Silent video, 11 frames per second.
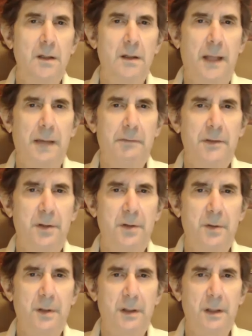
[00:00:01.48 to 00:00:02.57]
David
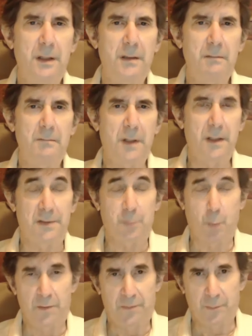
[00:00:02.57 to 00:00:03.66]
Duke, at
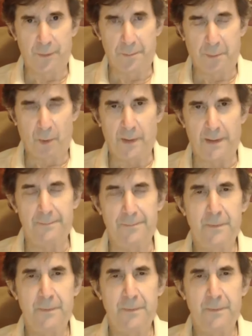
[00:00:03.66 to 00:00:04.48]
least was reported,